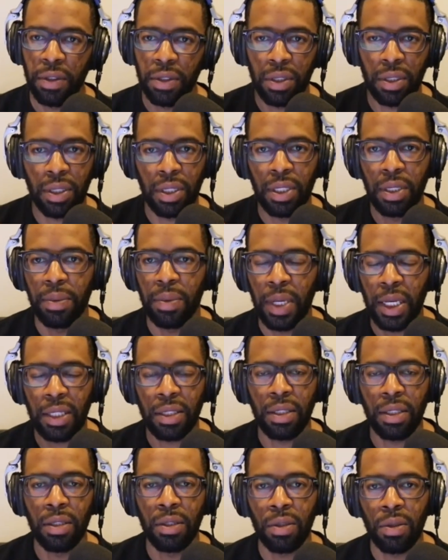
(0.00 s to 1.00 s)
you
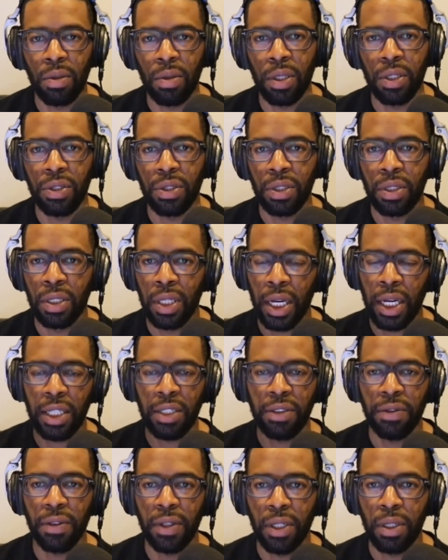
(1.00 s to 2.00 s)
know that, hey, this is
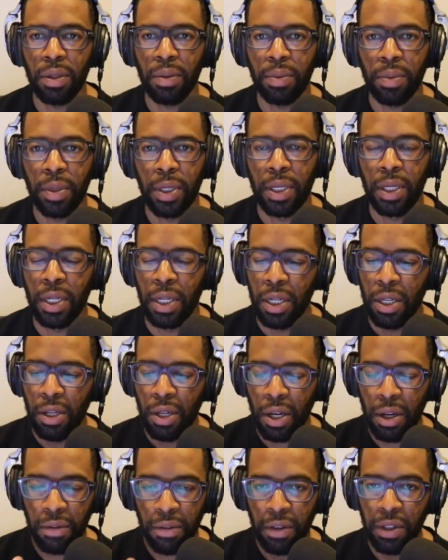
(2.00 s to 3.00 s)
something that's been a
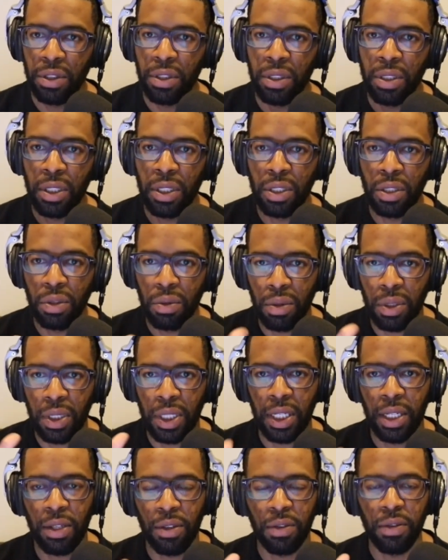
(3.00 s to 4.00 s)
growing pain for me,
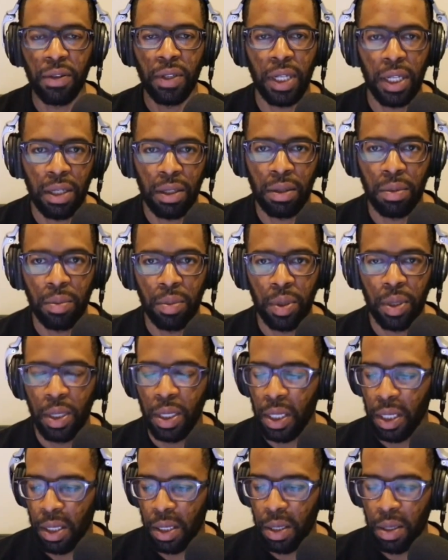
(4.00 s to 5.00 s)
but this growing
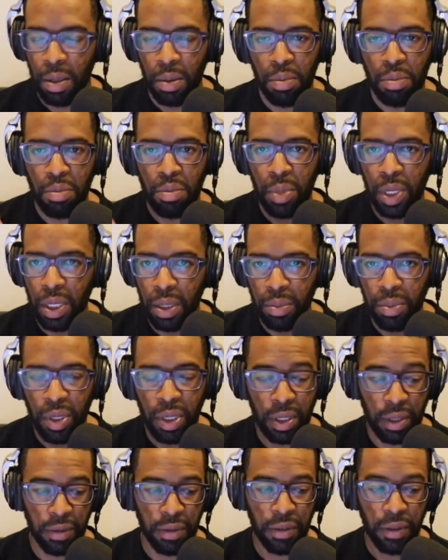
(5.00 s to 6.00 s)
pain is a good
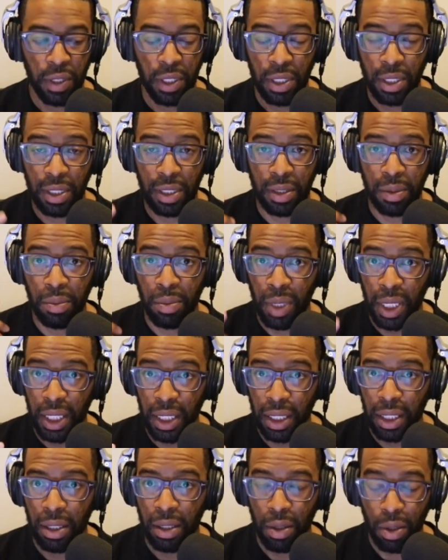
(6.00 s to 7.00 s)
growing pain. And
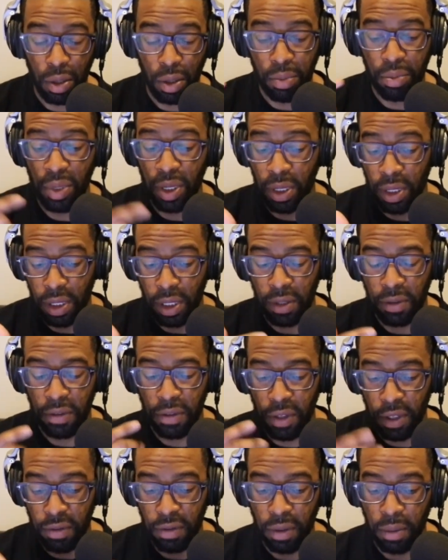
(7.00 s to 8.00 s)
what my negative
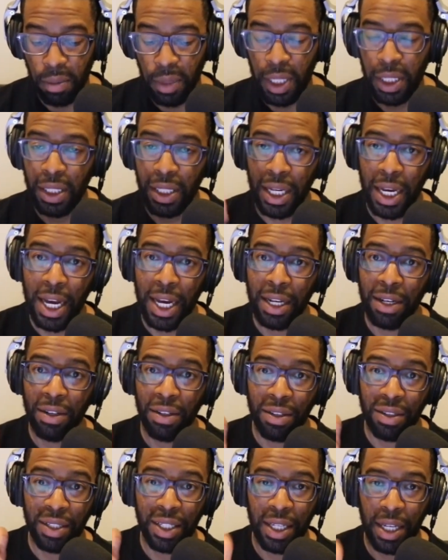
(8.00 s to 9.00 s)
was,
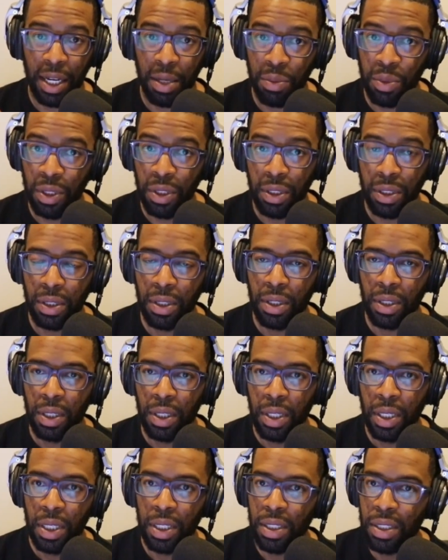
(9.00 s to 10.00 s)
talking in front of a
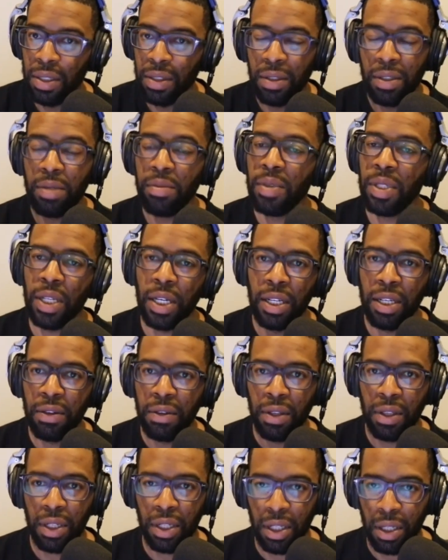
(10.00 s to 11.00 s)
camera, talking on a
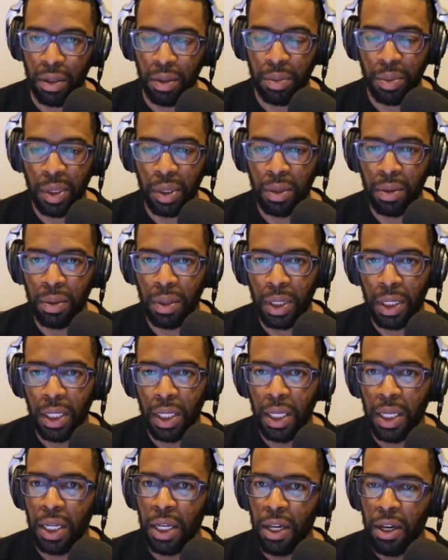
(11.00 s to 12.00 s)
mic, I'm not going to let
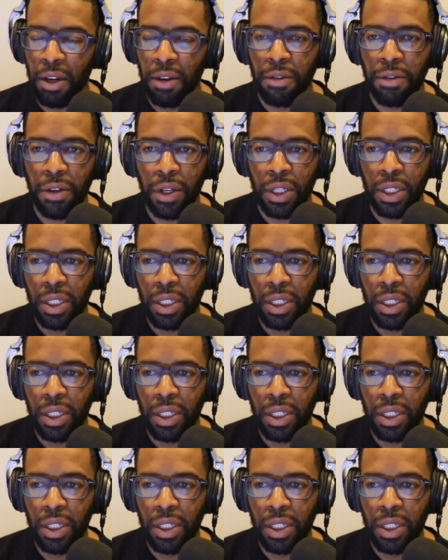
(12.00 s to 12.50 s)
that stop me.